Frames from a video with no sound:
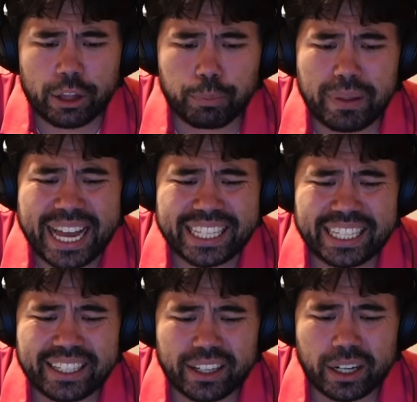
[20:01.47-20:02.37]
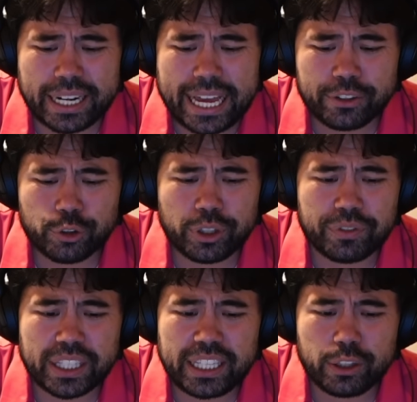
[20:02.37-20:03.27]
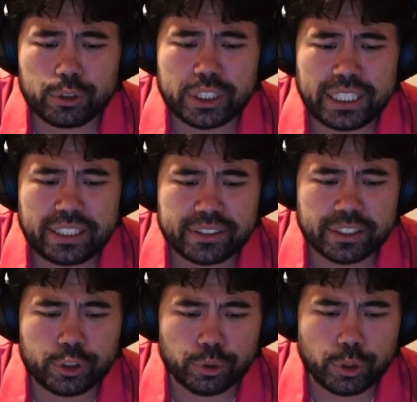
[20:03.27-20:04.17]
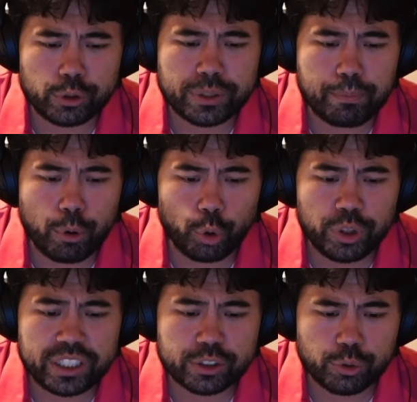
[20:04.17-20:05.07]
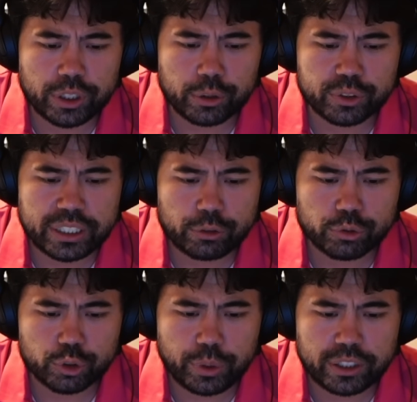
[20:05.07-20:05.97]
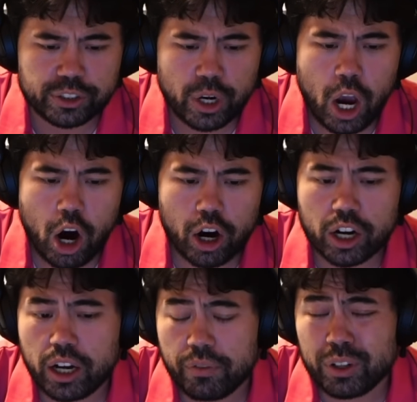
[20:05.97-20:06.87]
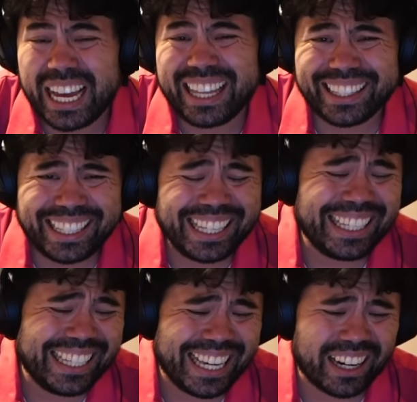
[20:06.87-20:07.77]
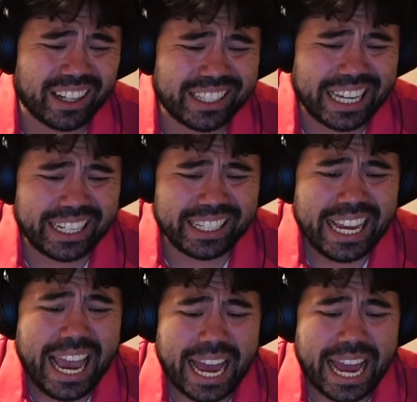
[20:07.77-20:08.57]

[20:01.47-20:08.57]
the black king cannot enter. If the king goes to e6, you'll notice that both of these critical central squares here are covered and the king cannot get in.